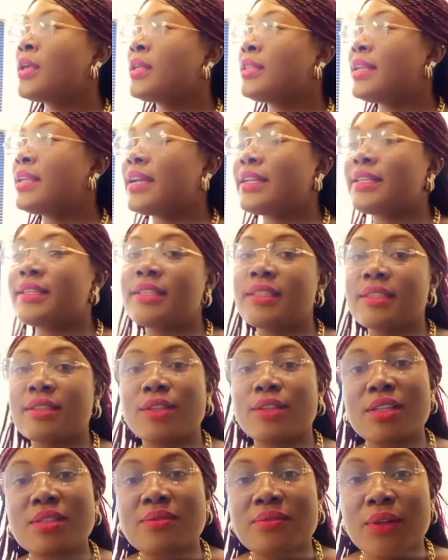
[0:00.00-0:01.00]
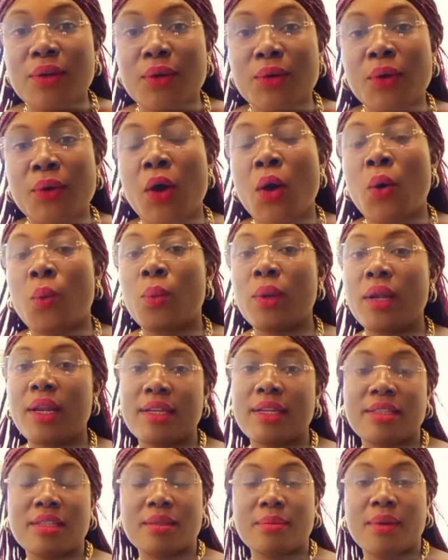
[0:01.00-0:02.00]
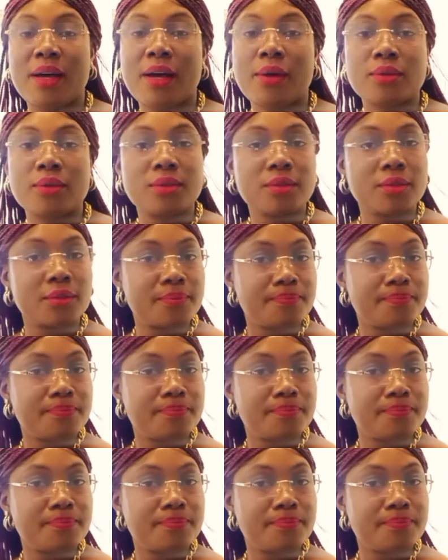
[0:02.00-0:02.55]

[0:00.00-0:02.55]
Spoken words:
Then third vlog, we learned about